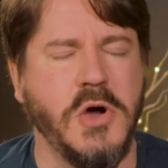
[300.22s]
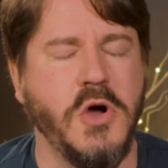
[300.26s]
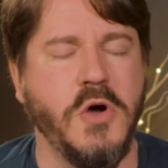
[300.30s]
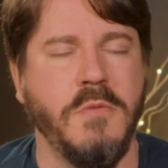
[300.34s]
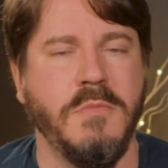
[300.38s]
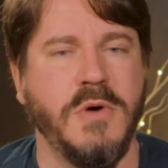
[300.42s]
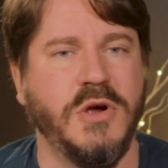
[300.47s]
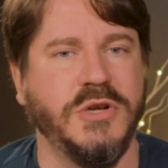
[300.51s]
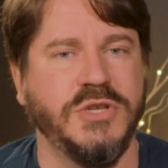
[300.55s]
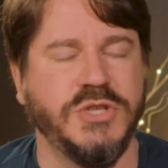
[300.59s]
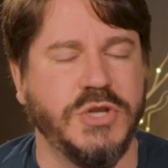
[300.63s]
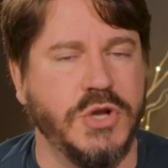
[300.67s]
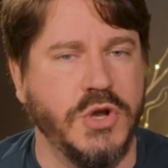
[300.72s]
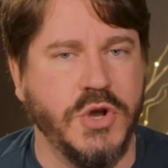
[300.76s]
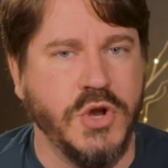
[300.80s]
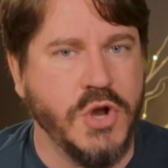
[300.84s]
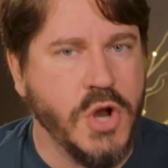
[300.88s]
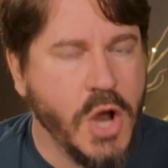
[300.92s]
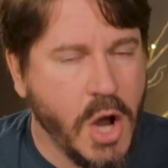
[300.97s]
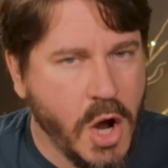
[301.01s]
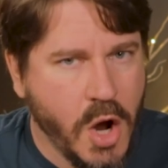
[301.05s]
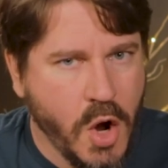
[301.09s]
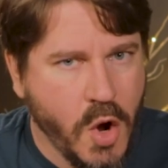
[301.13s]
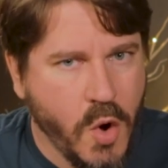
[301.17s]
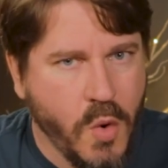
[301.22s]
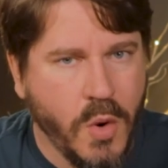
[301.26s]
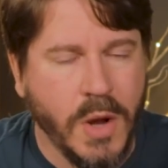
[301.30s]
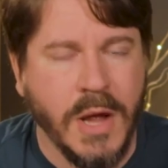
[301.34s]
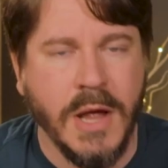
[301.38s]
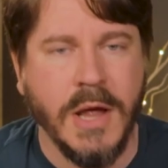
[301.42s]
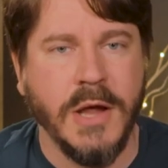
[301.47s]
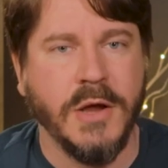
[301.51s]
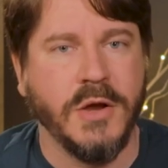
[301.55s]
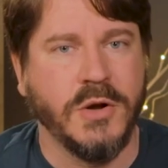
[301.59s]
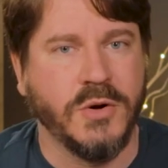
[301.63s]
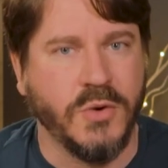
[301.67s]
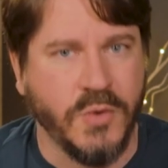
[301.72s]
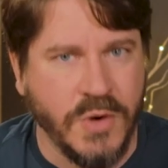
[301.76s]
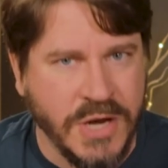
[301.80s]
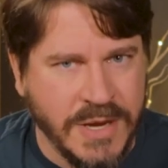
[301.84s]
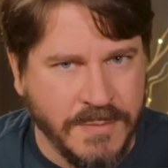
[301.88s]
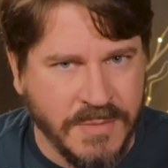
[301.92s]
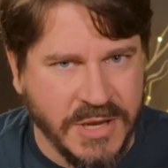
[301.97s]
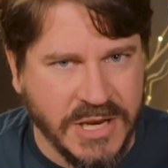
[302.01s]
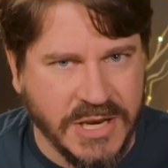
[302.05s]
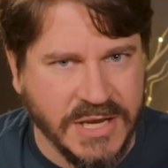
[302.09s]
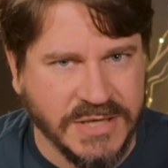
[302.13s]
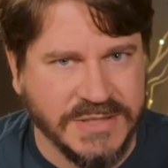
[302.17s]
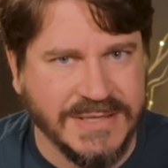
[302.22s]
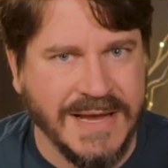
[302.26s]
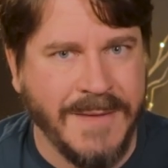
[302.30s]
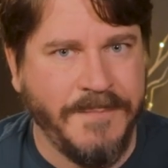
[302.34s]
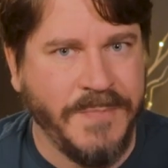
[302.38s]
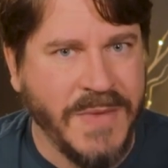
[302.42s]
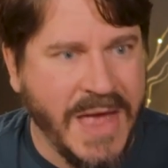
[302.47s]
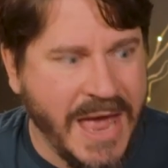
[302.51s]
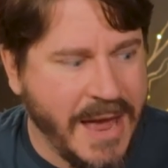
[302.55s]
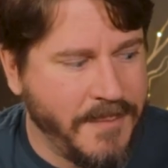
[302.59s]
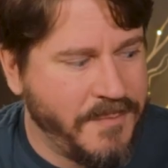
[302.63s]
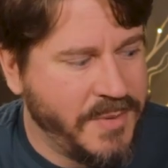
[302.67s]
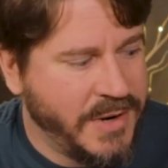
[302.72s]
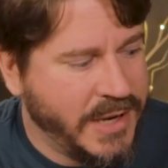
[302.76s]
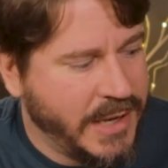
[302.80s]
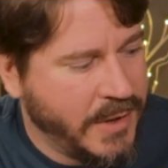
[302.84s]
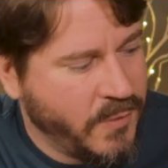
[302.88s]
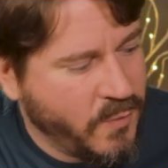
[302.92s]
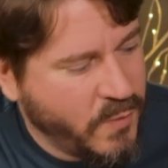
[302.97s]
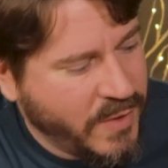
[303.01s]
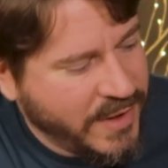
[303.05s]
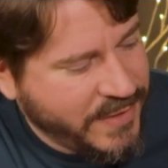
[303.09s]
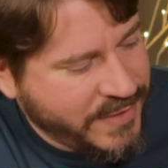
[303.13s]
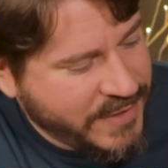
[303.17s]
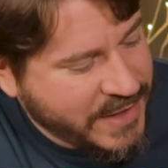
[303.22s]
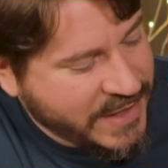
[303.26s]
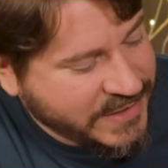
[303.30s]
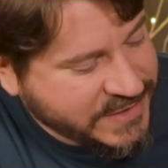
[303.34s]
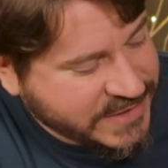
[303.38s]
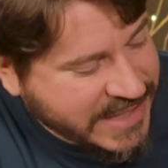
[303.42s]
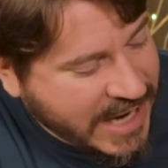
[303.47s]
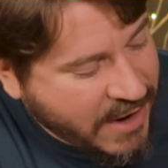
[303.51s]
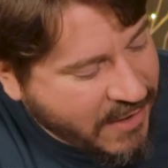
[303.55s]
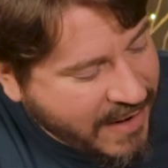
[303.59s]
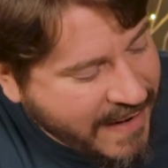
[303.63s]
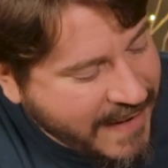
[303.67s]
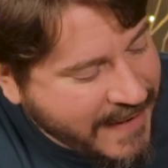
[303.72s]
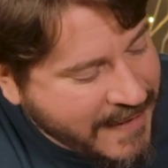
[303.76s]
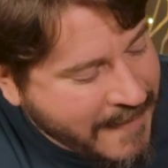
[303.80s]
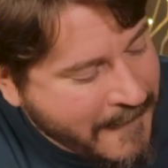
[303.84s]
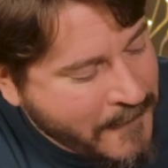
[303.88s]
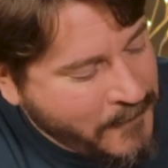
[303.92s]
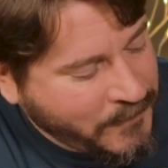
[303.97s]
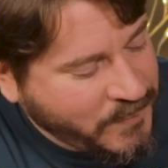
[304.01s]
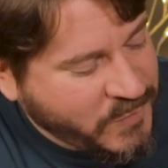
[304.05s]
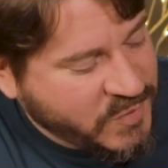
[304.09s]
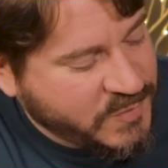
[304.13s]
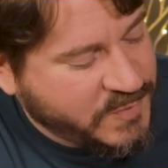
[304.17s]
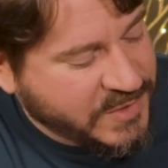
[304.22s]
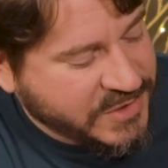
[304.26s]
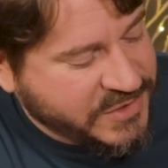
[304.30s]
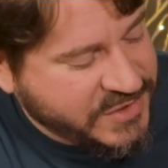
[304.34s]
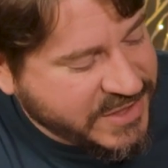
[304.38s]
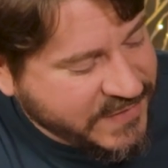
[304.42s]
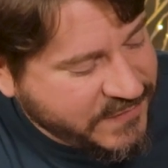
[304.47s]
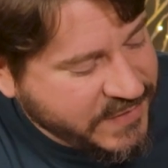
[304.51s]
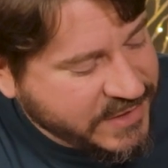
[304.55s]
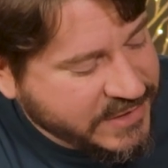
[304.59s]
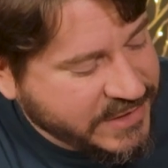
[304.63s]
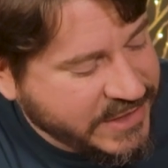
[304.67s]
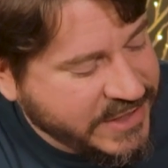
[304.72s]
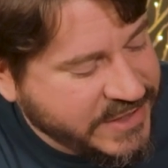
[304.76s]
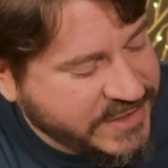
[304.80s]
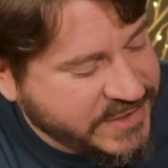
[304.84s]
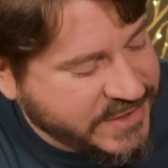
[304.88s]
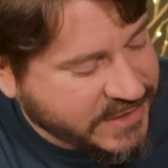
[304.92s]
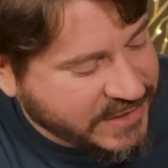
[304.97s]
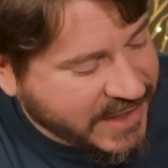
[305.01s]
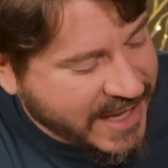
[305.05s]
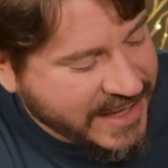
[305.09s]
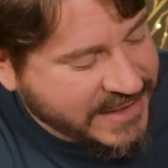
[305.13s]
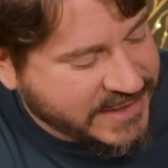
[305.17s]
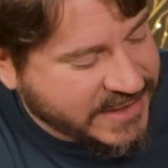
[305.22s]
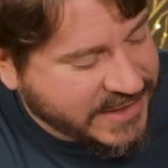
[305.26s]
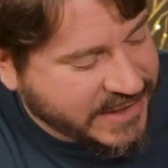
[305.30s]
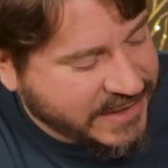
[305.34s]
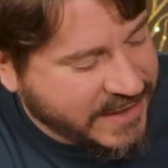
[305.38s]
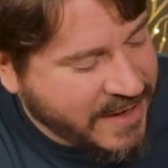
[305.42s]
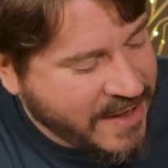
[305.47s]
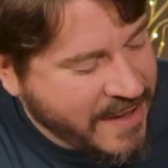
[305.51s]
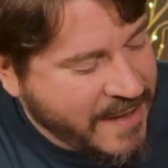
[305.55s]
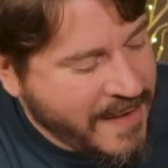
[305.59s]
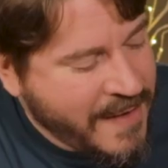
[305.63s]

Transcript: almost no creaminess happening with this. Now, I specifically selected